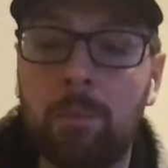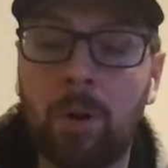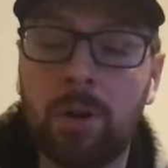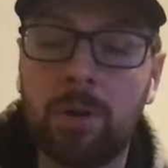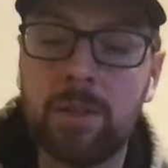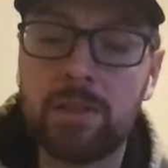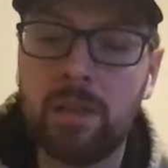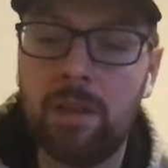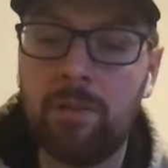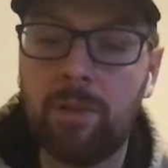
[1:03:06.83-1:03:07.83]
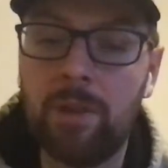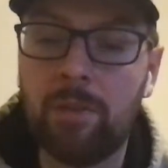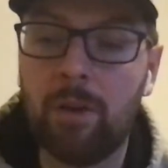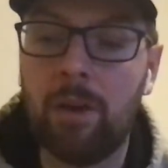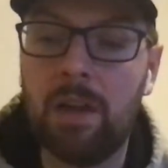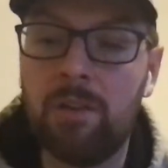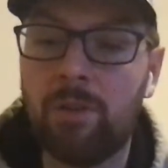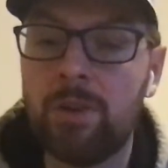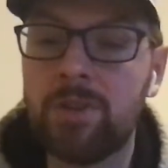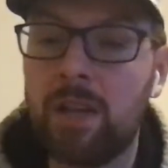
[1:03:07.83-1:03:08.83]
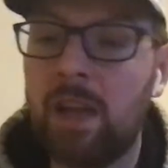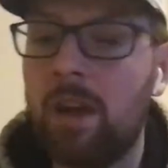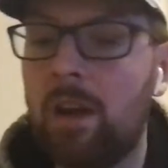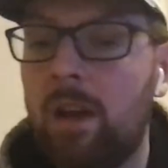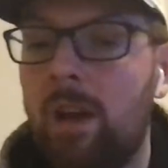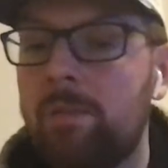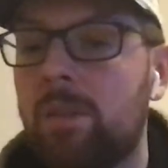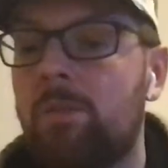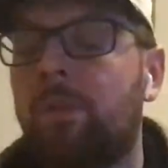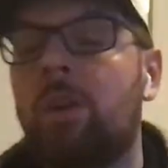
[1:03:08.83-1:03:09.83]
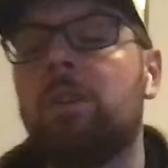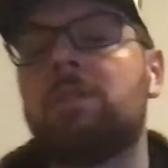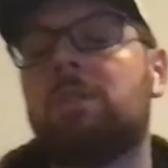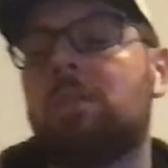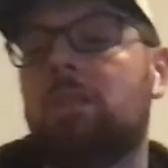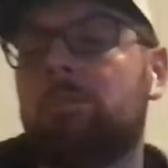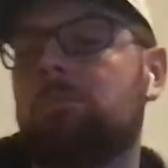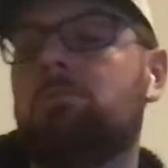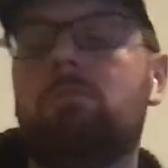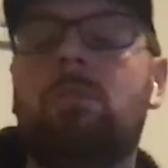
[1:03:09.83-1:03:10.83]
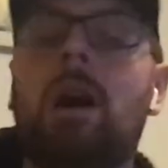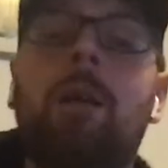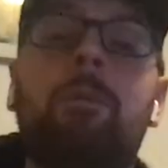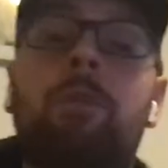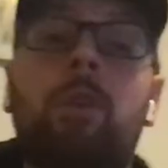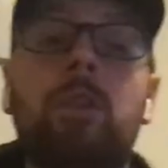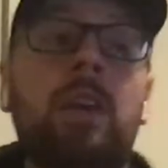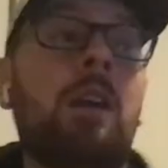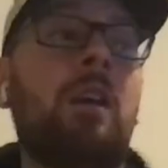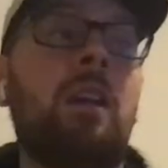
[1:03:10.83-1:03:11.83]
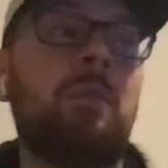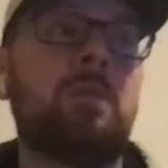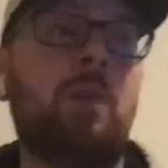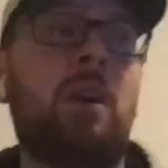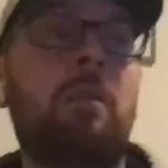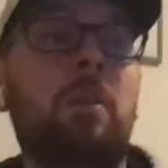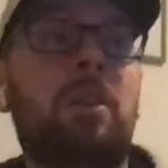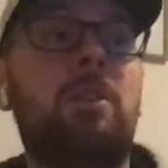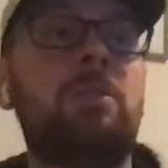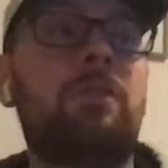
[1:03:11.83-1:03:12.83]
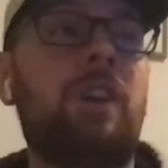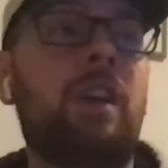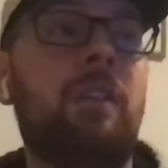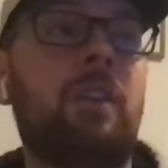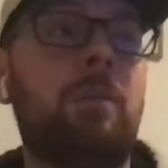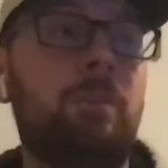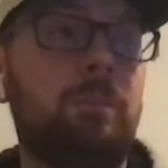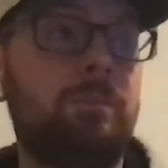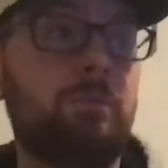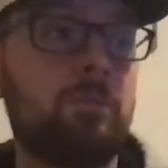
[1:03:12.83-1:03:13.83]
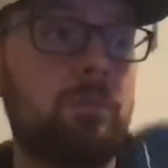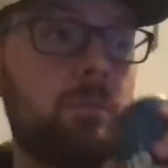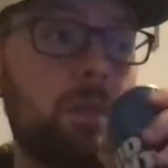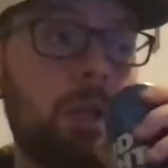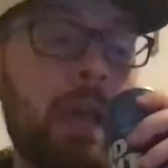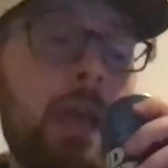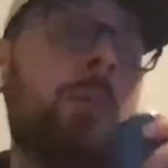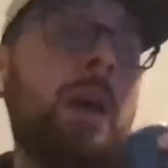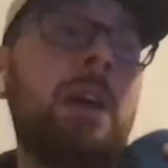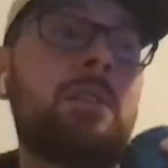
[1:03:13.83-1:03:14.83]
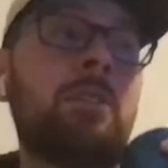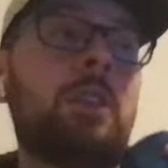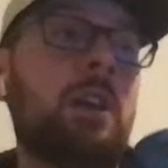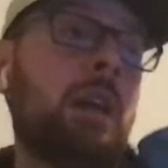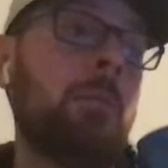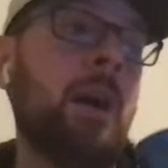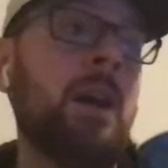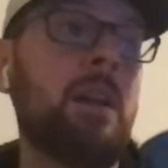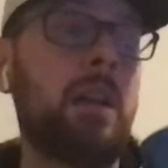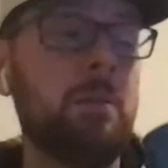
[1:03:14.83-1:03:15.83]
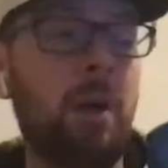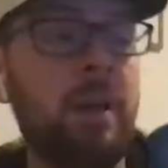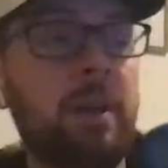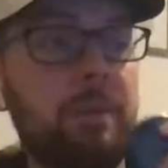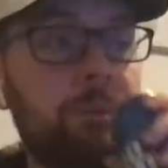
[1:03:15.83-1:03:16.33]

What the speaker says: Yeah, Bergquist. If RJ Hampton falls, I'm fully in on him as well. I'm a huge fan of him, and the way it's looking, he might.